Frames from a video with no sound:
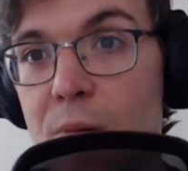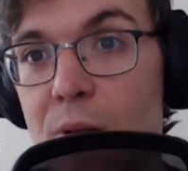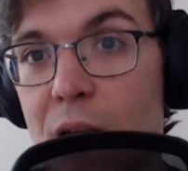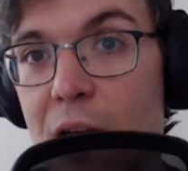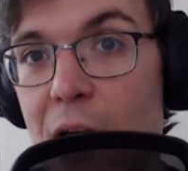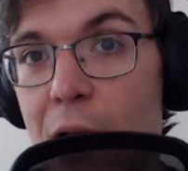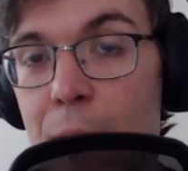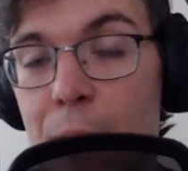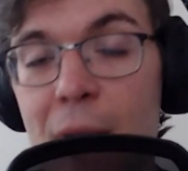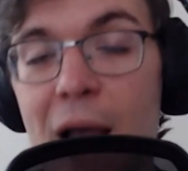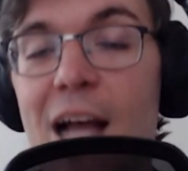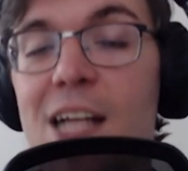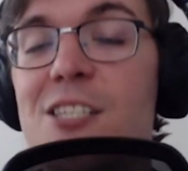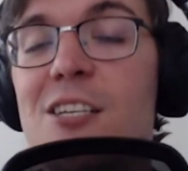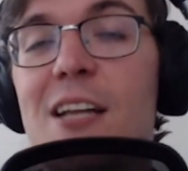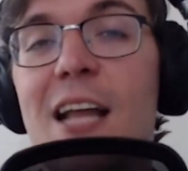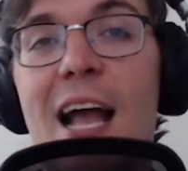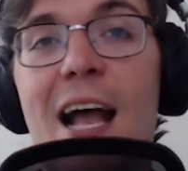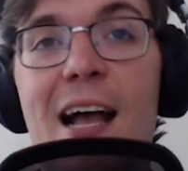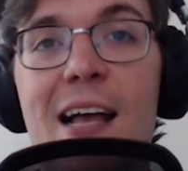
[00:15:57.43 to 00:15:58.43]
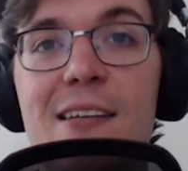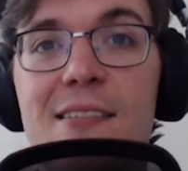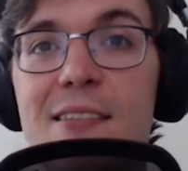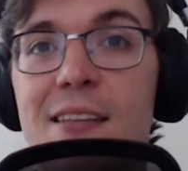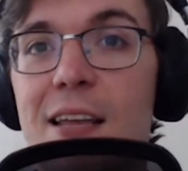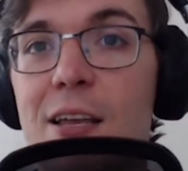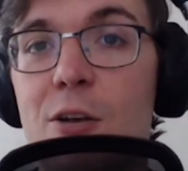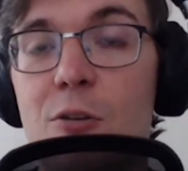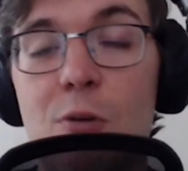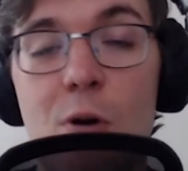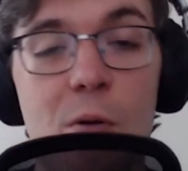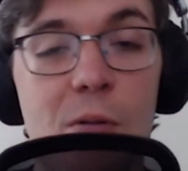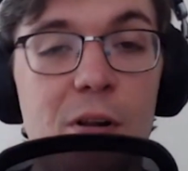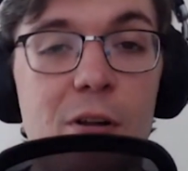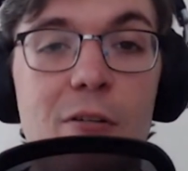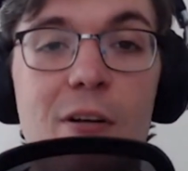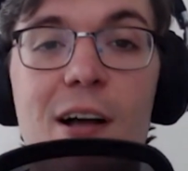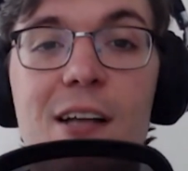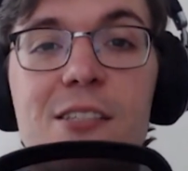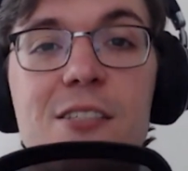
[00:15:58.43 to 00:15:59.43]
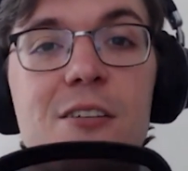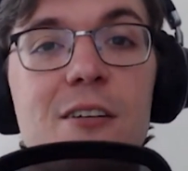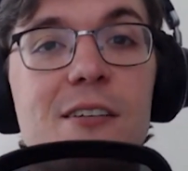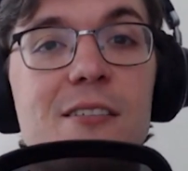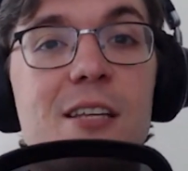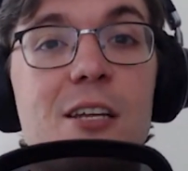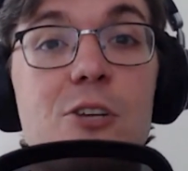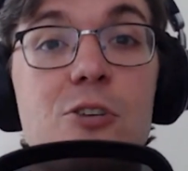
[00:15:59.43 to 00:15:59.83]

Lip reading: I imagine as they grow their roster, as they